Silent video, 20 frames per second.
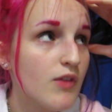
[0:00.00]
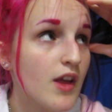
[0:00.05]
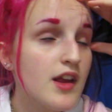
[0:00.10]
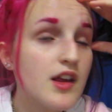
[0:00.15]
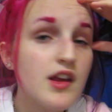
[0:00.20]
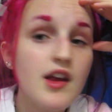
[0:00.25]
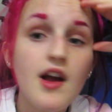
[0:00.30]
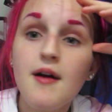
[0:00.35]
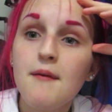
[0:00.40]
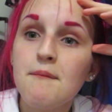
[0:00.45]

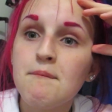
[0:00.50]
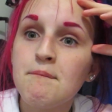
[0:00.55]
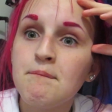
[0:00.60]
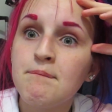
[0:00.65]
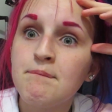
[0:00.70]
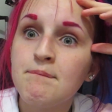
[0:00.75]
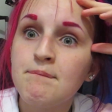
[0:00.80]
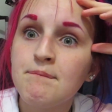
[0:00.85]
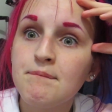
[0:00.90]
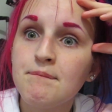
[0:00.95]
Yeah.
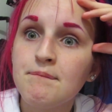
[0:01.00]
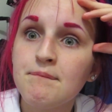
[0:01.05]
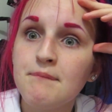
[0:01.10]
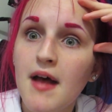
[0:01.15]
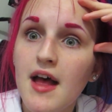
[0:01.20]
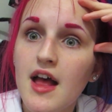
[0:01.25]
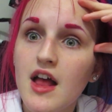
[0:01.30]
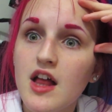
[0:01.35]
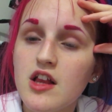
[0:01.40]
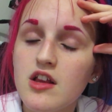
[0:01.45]

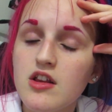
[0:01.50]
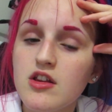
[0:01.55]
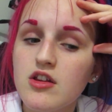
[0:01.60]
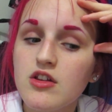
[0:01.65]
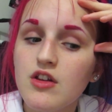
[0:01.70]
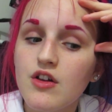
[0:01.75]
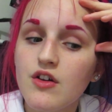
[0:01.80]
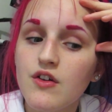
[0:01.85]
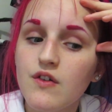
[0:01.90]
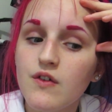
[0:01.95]

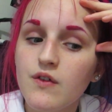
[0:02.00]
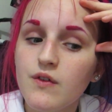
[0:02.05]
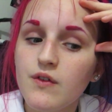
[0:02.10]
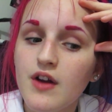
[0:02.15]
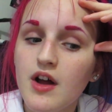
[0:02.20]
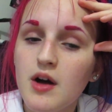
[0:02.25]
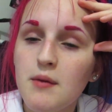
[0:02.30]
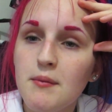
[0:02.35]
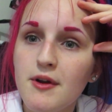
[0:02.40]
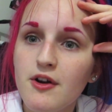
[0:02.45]
So
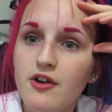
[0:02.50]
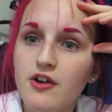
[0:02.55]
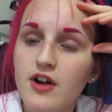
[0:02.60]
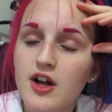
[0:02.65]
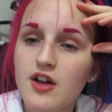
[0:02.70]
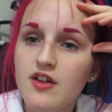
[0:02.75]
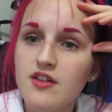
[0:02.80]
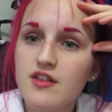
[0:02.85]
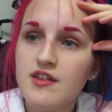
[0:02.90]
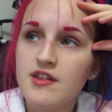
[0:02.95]
now I'm in her
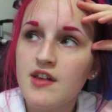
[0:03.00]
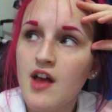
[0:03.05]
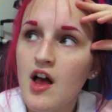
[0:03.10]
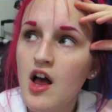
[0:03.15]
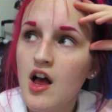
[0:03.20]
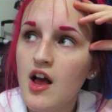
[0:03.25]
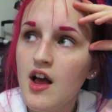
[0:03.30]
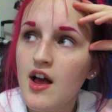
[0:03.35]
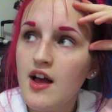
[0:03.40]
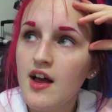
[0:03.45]
house,
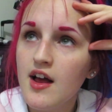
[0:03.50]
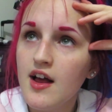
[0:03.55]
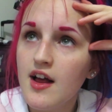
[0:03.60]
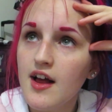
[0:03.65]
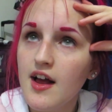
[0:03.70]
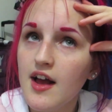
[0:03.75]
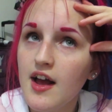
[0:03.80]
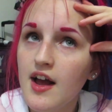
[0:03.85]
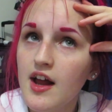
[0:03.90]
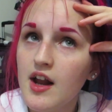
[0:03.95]

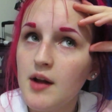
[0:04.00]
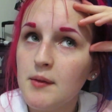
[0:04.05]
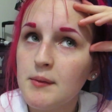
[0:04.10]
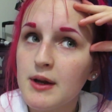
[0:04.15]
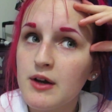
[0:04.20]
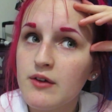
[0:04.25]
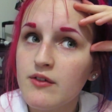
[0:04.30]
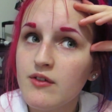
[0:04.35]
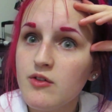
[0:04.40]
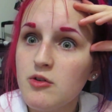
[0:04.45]
and I'm
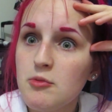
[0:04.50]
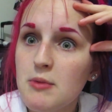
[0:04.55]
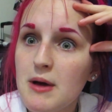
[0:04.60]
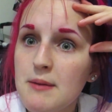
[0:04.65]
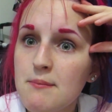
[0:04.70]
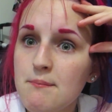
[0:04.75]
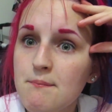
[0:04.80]
getting ready for bed.